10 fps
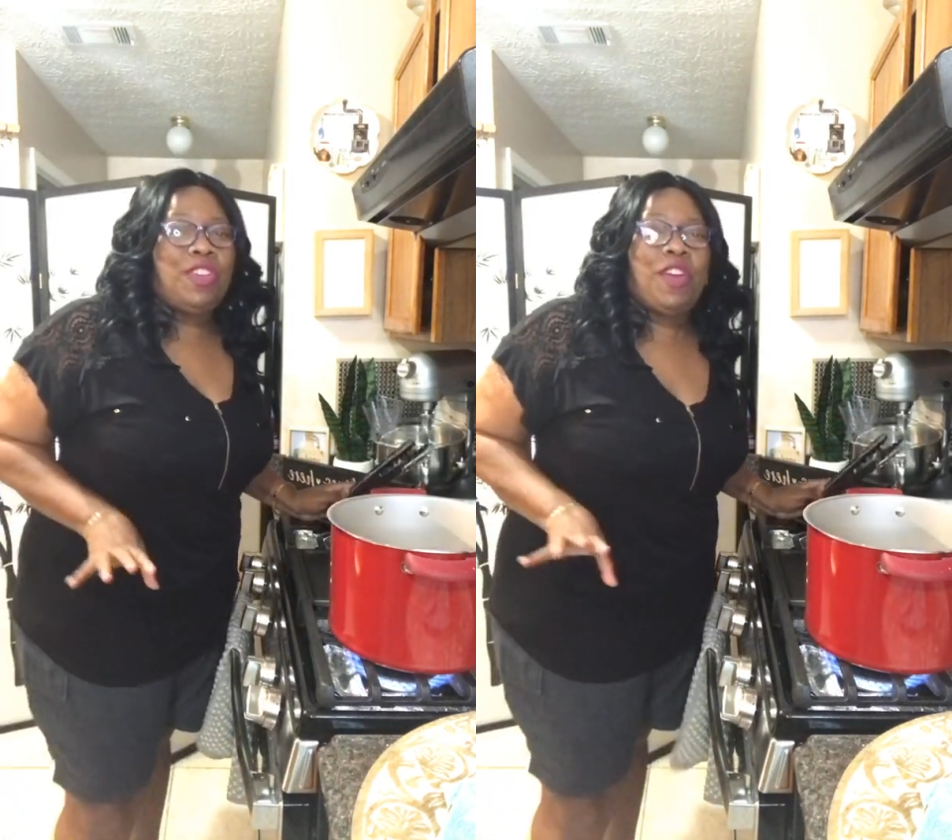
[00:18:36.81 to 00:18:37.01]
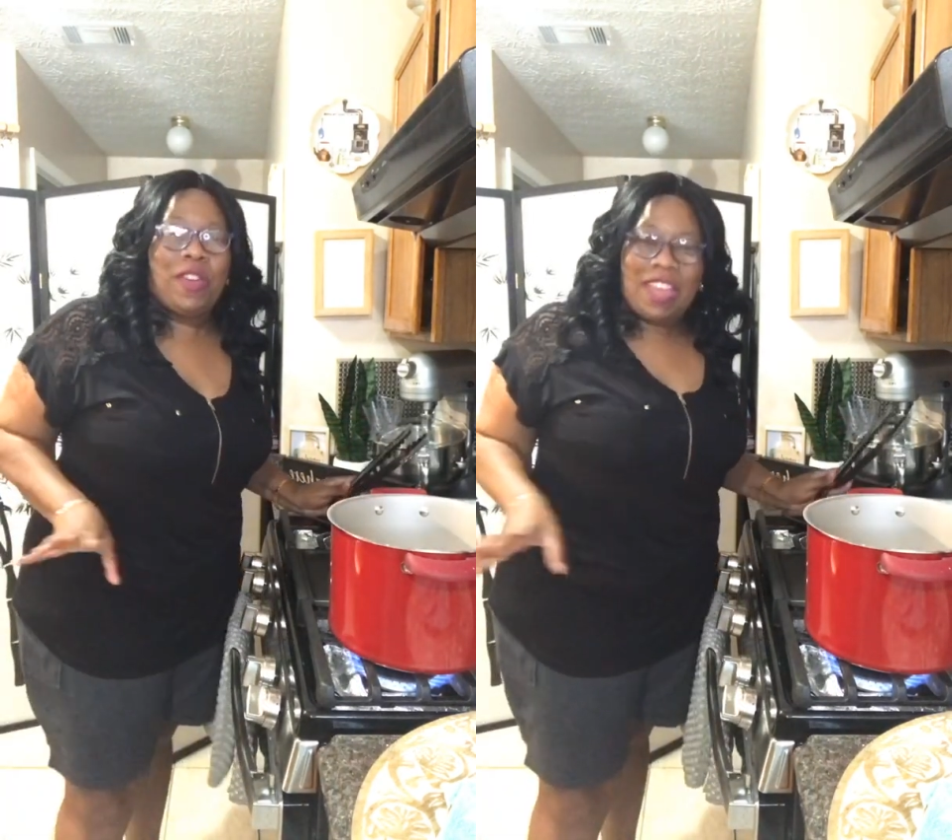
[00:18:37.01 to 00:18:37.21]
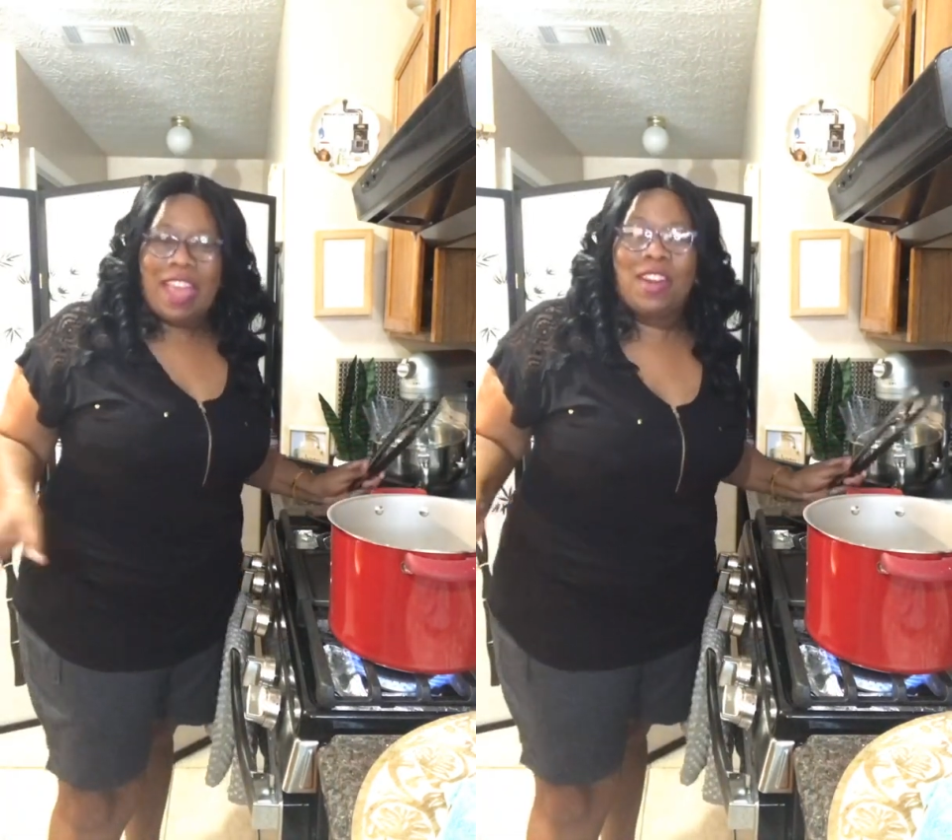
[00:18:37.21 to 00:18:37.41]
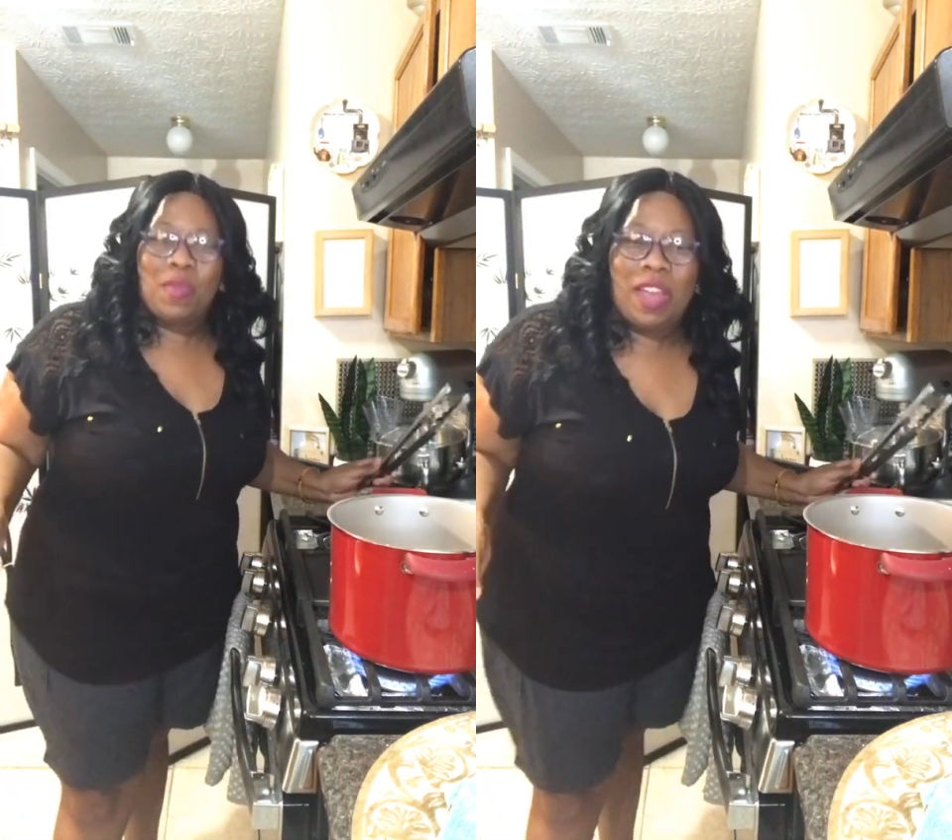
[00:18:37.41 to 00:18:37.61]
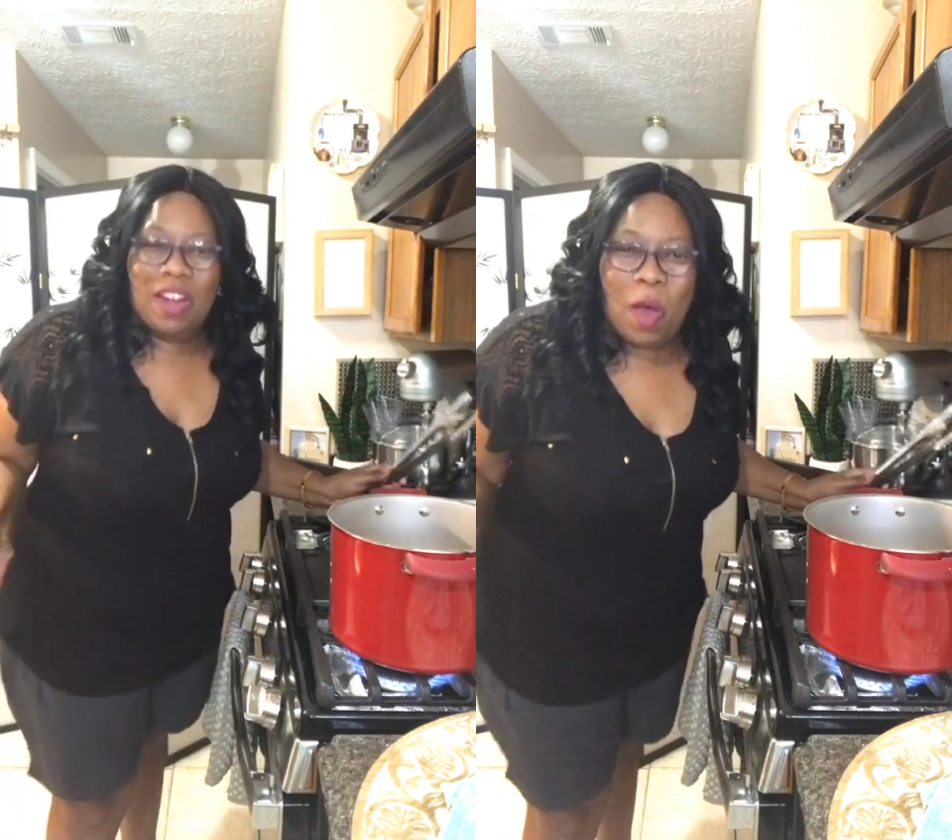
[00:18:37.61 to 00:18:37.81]
the ghetto
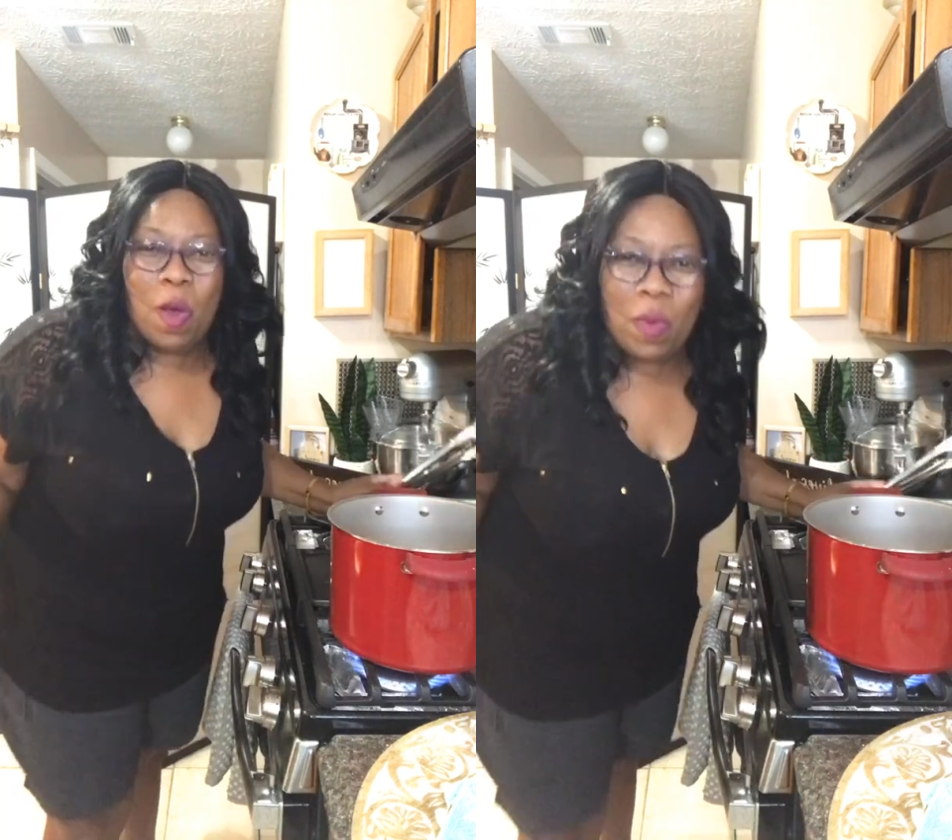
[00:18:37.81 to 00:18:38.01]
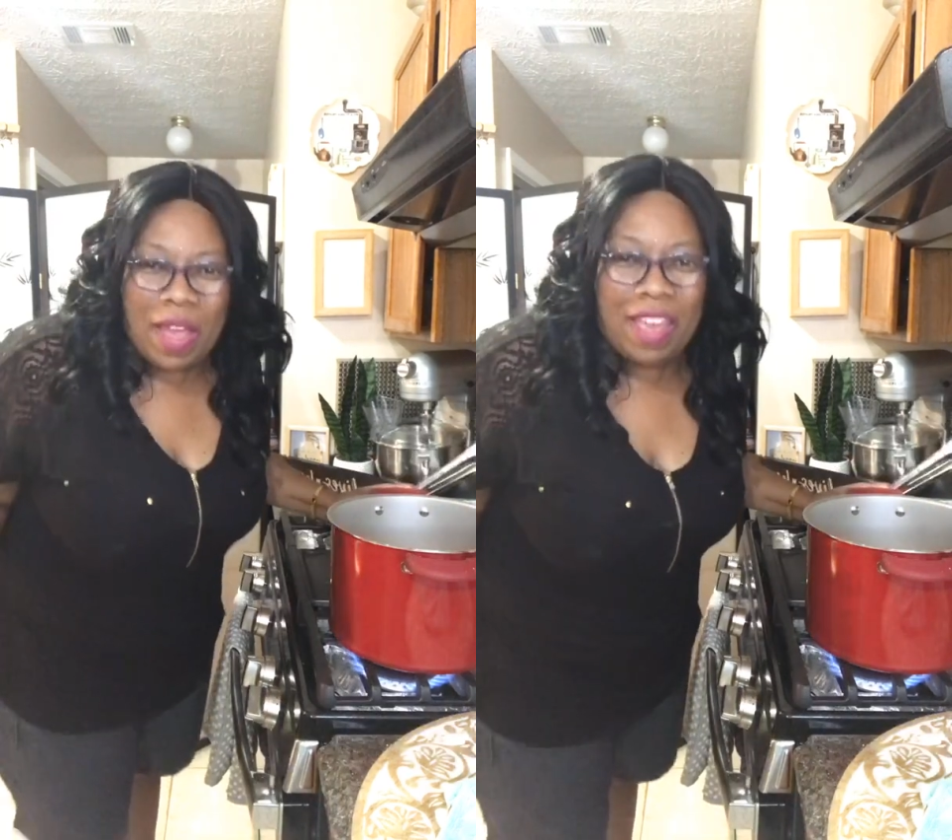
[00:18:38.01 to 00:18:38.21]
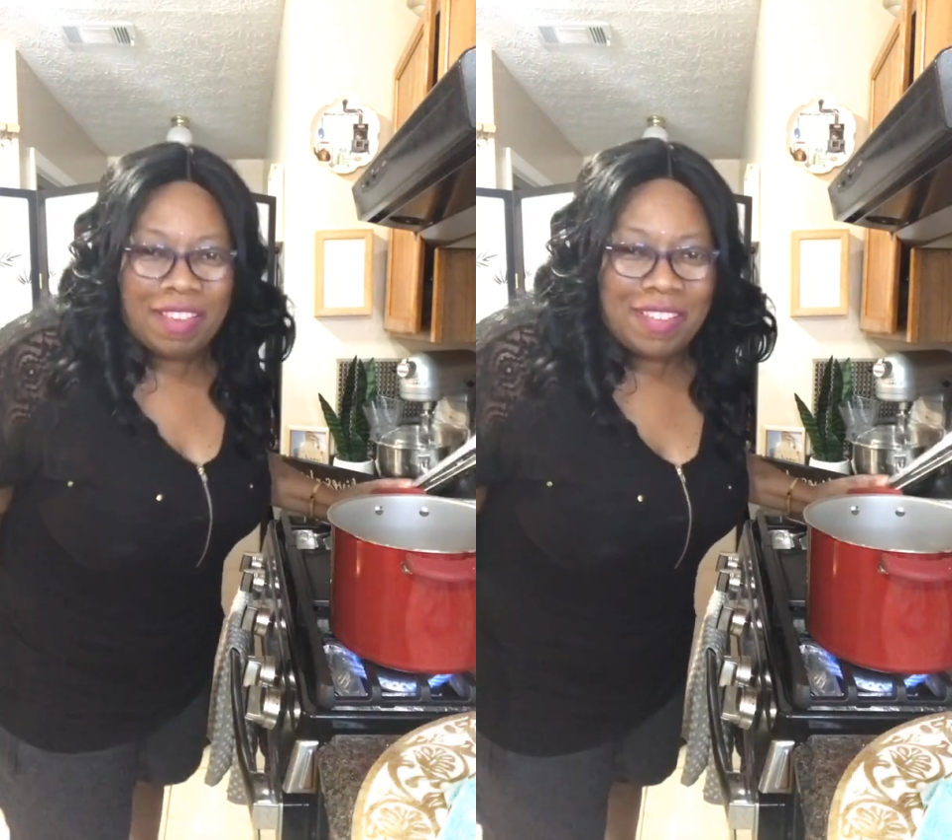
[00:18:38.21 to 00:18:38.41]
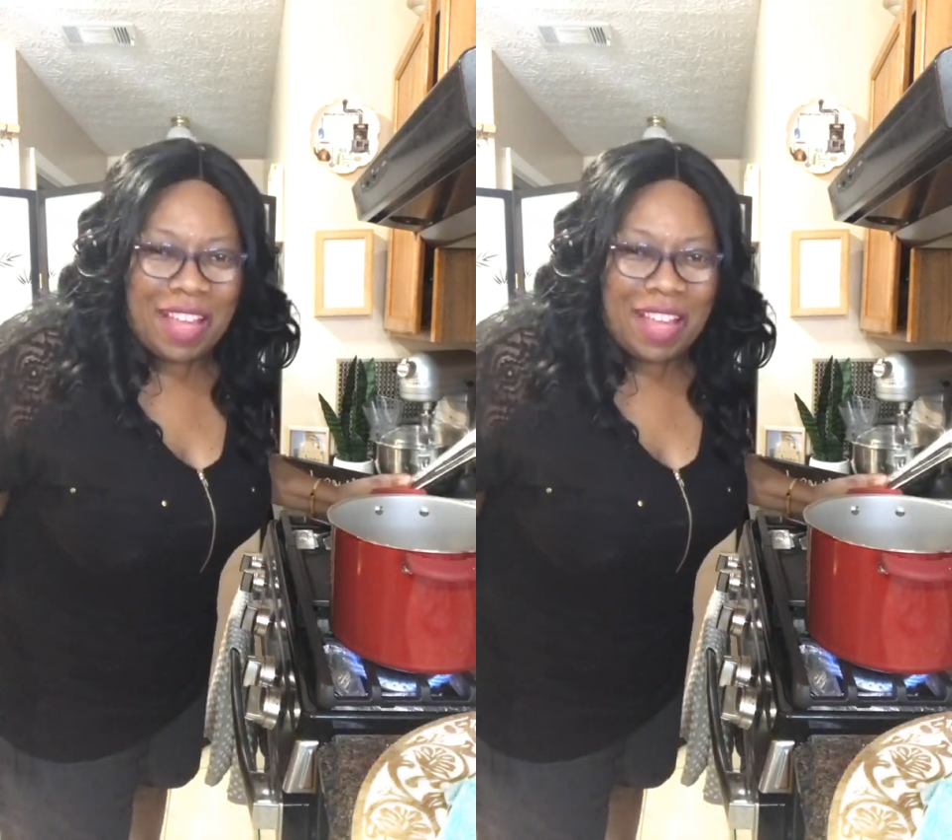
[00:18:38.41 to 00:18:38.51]
way, the old way.